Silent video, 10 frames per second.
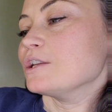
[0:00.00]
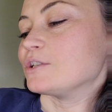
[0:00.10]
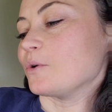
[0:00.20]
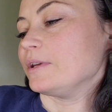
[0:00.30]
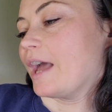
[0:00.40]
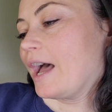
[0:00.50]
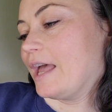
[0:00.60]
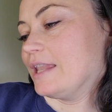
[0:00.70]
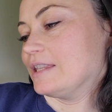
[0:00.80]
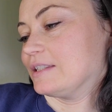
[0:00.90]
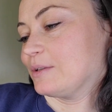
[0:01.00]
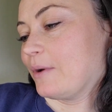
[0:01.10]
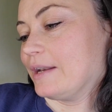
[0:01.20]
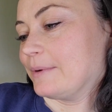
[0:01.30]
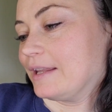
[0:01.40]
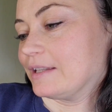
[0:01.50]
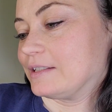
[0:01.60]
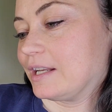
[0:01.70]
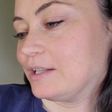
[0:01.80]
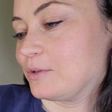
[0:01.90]
So yeah, and so anyway, let's
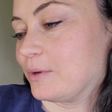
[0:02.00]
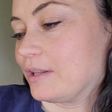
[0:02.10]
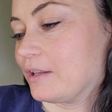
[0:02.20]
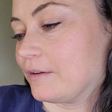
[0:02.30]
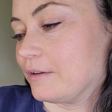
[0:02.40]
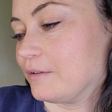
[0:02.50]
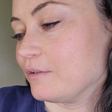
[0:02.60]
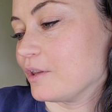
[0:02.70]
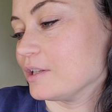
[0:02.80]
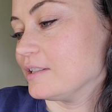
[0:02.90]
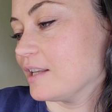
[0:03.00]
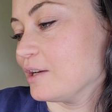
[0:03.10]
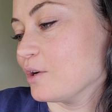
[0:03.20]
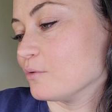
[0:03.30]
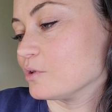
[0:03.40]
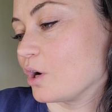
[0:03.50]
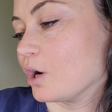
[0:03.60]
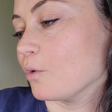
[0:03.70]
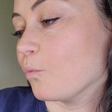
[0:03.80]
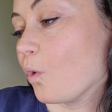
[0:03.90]
get into it. The scent notes
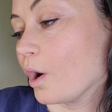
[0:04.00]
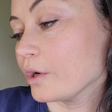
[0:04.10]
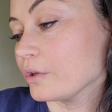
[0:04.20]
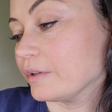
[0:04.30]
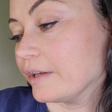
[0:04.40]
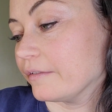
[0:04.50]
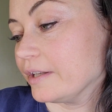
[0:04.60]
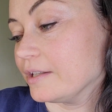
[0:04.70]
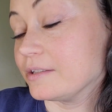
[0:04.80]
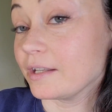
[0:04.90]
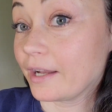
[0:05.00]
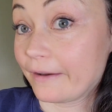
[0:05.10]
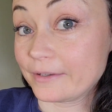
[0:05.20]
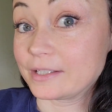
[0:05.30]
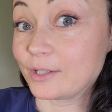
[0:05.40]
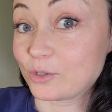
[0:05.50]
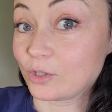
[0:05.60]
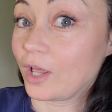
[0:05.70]
are water lilies, and obviously there's a